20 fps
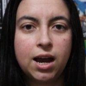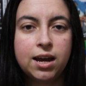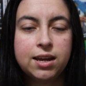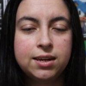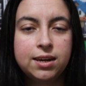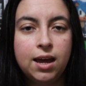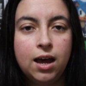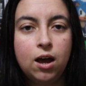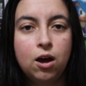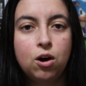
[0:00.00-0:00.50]
I
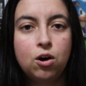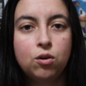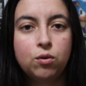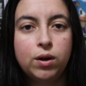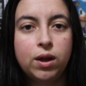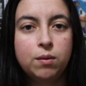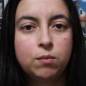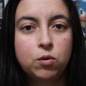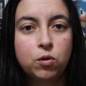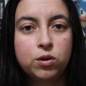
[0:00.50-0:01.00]

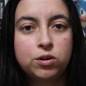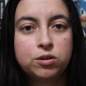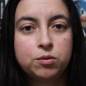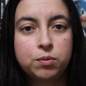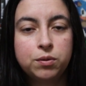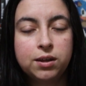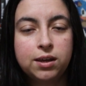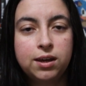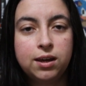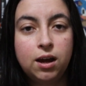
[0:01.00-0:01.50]
now am going to
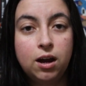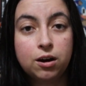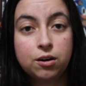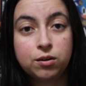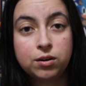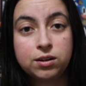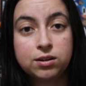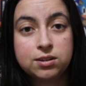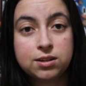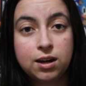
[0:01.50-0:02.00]
play
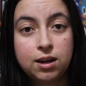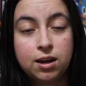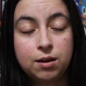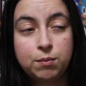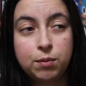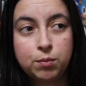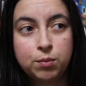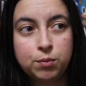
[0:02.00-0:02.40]
Ocarina of Time.